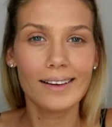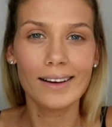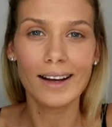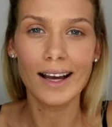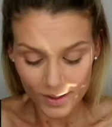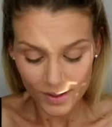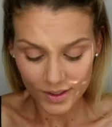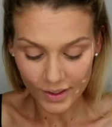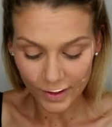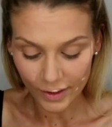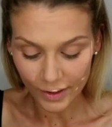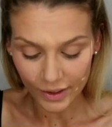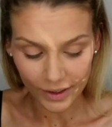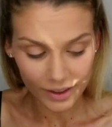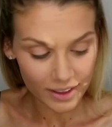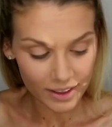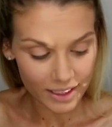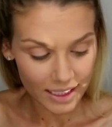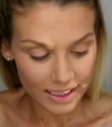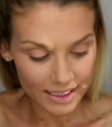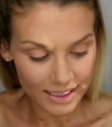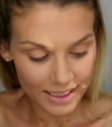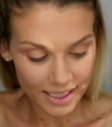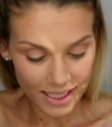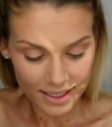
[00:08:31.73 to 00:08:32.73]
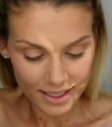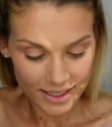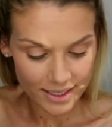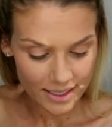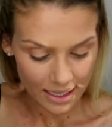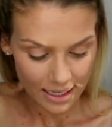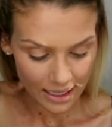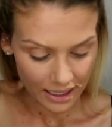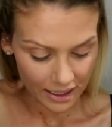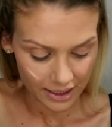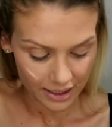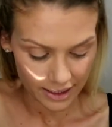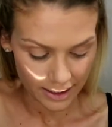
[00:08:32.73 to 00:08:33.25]
So let's get
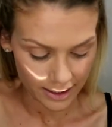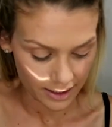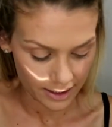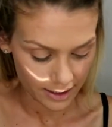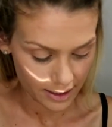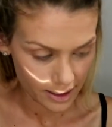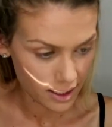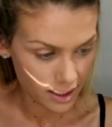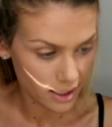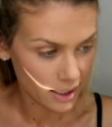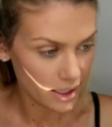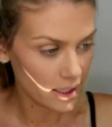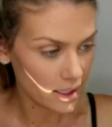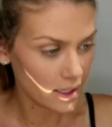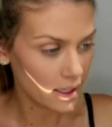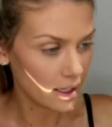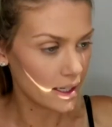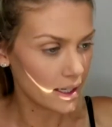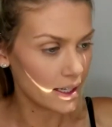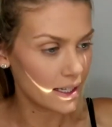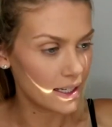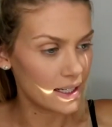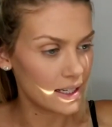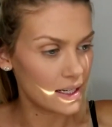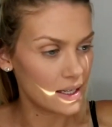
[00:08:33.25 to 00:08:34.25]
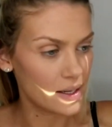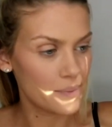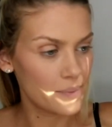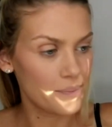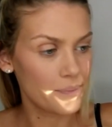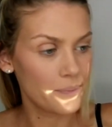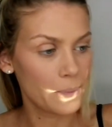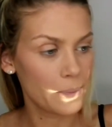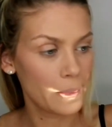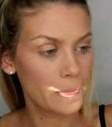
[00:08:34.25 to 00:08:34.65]
started. I'll